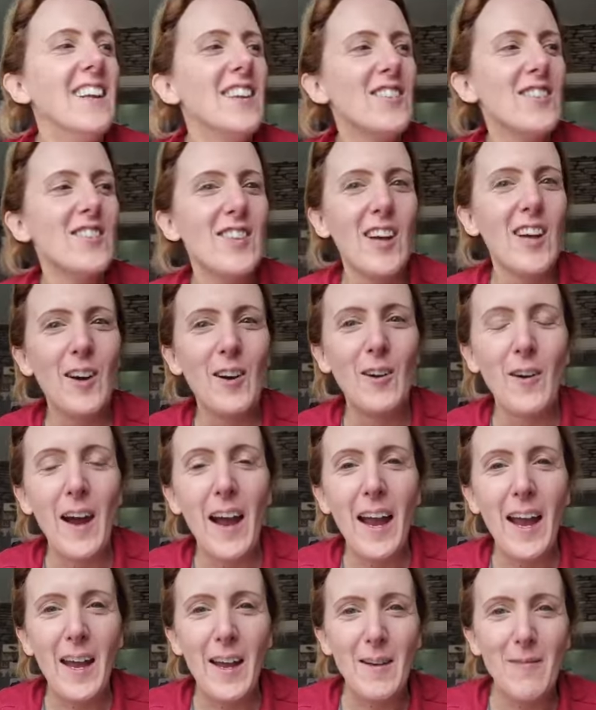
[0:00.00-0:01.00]
So
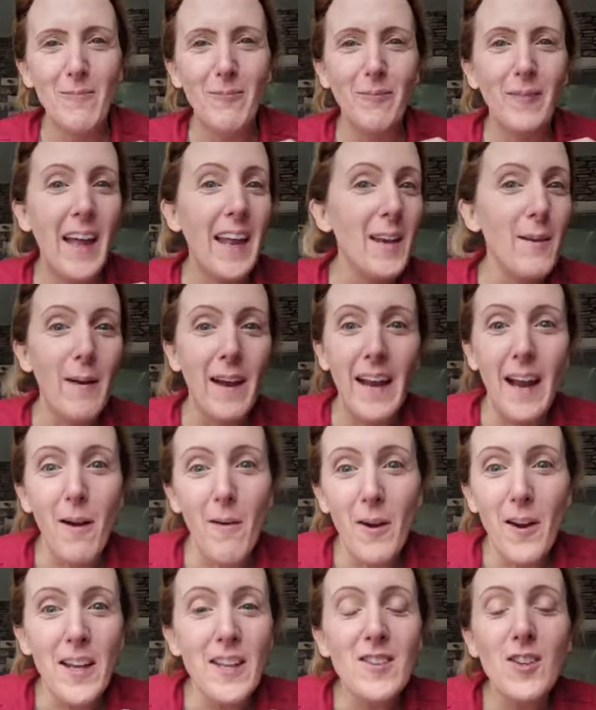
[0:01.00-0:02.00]
anyway, I
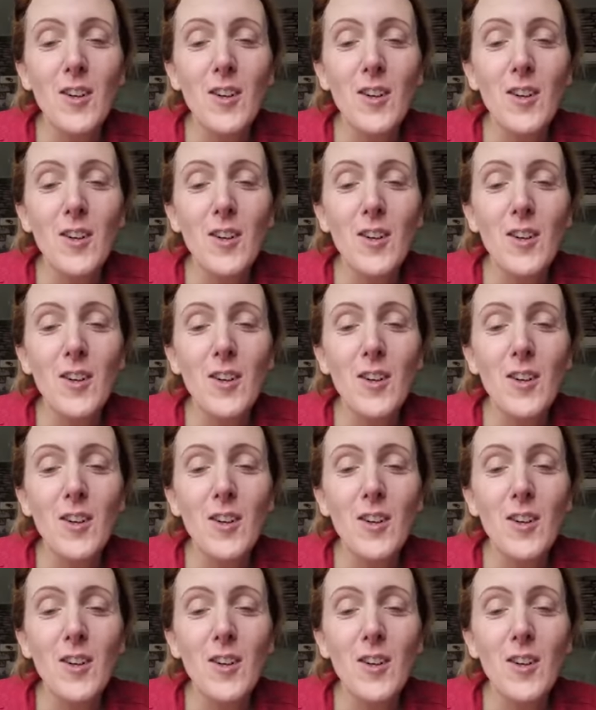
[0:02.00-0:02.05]
wanted